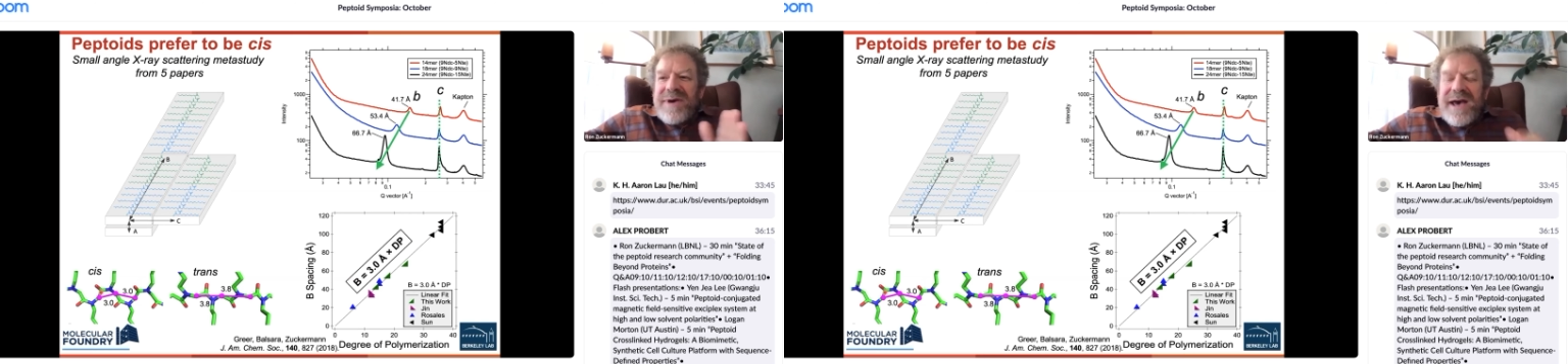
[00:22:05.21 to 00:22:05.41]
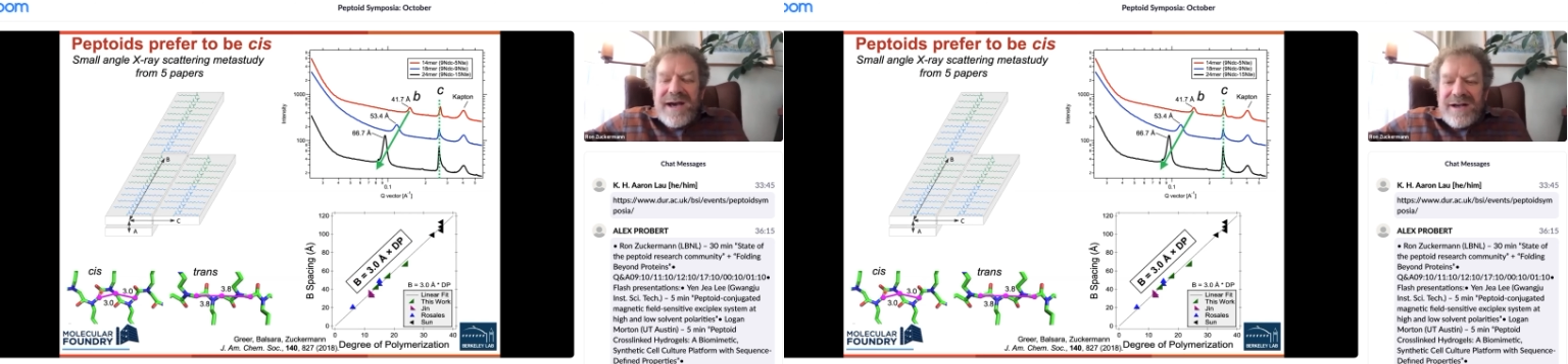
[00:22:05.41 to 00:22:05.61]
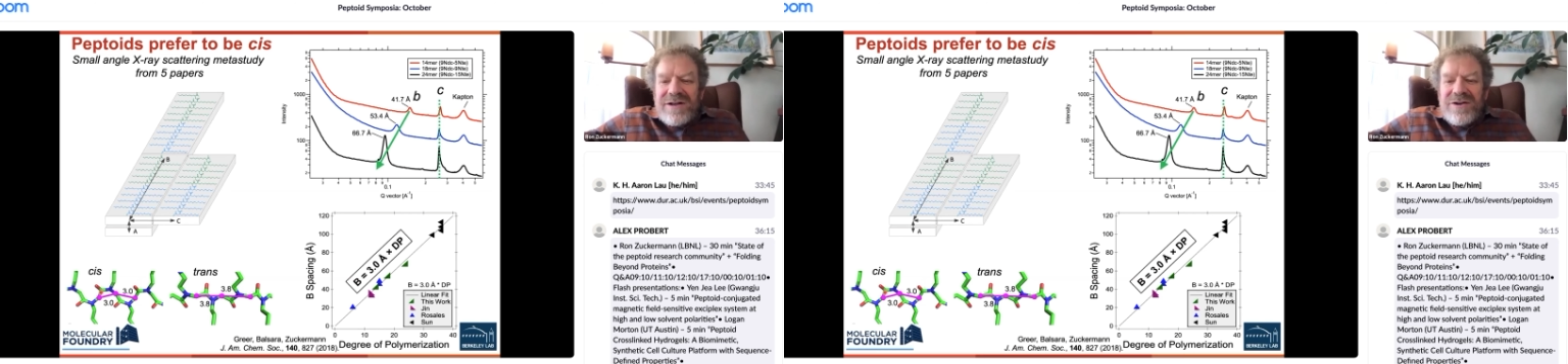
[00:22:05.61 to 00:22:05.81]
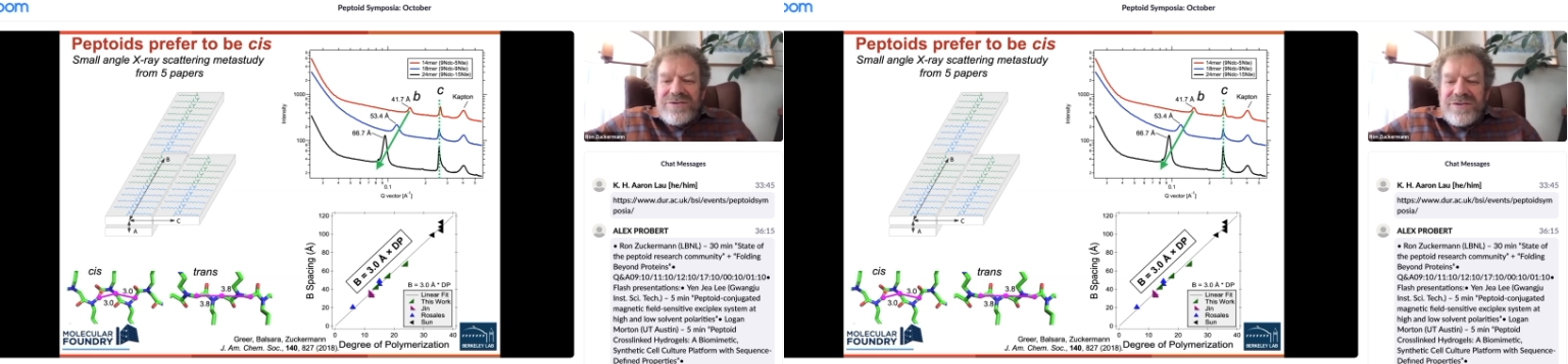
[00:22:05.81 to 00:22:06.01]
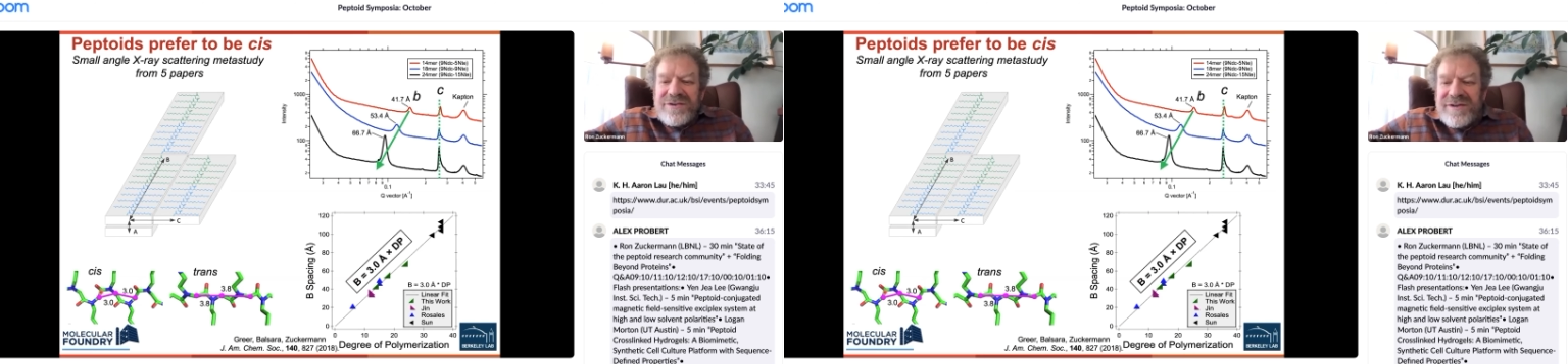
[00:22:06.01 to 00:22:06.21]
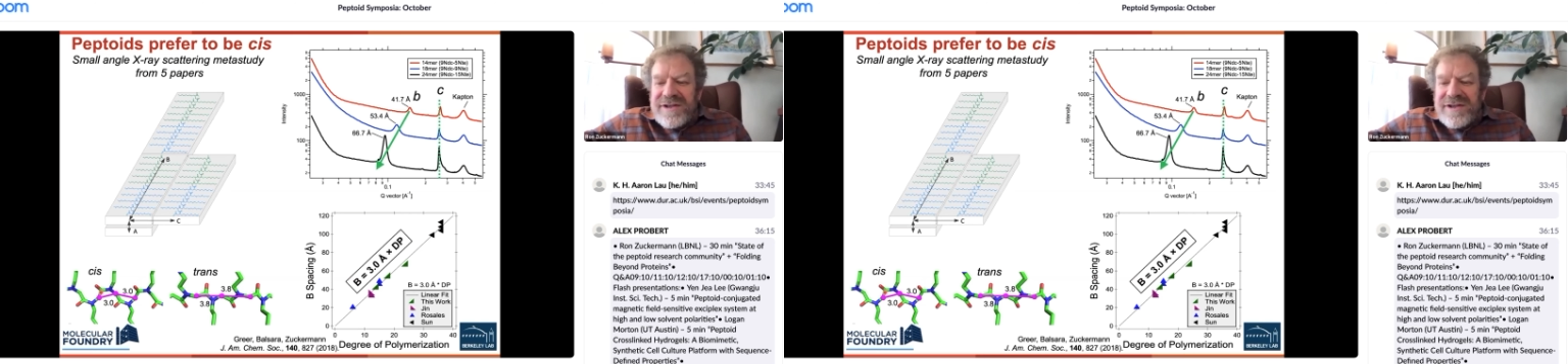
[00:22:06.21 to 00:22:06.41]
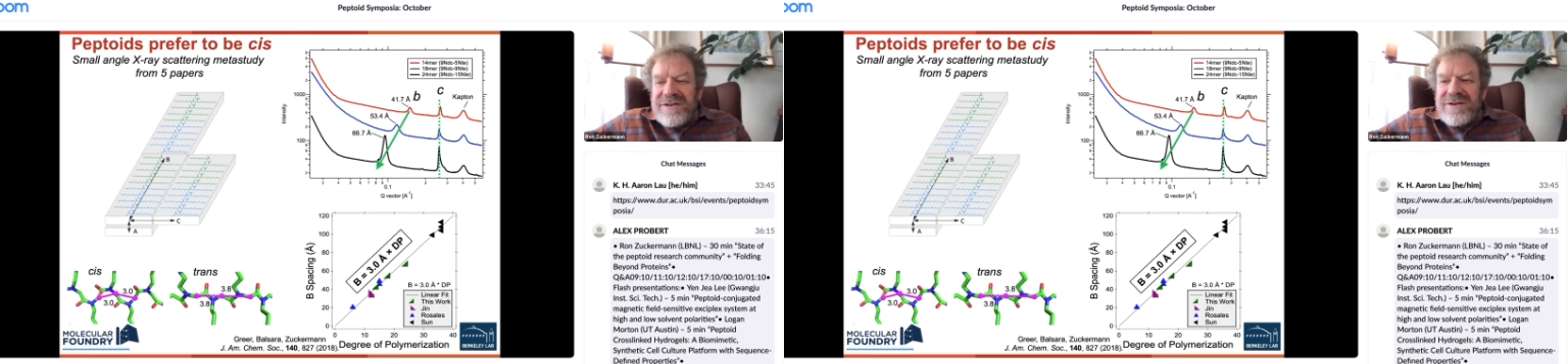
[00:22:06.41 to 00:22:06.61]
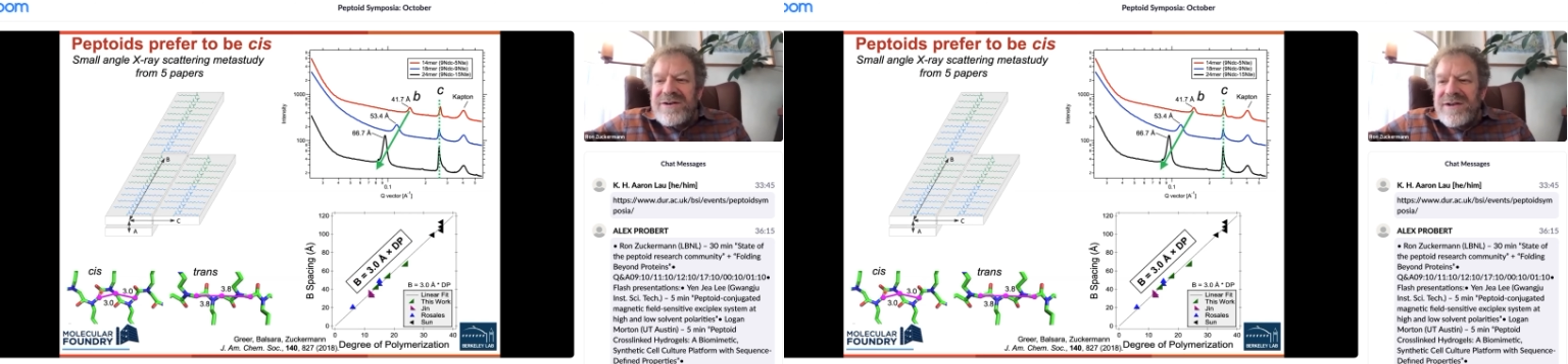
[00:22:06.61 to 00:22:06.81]
pack closer
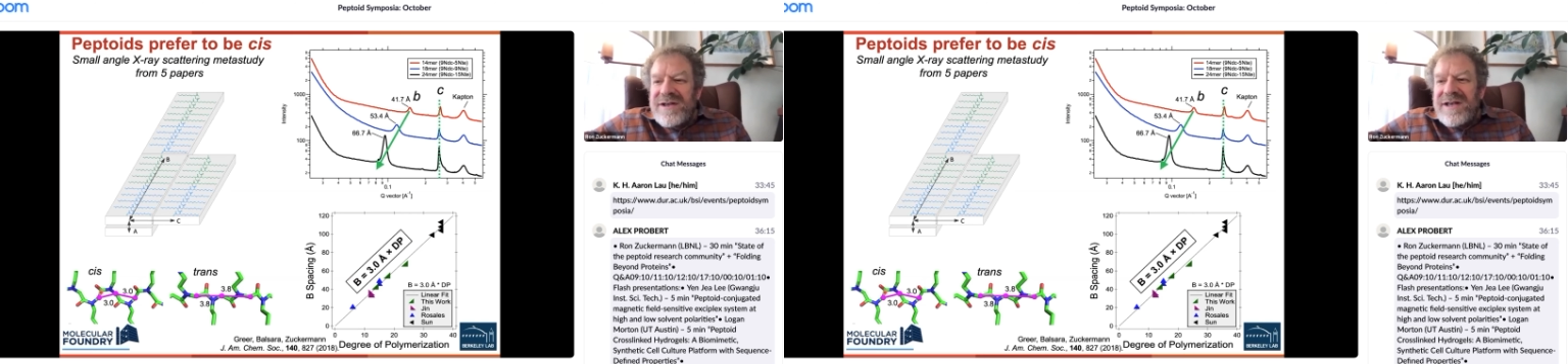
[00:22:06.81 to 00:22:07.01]
together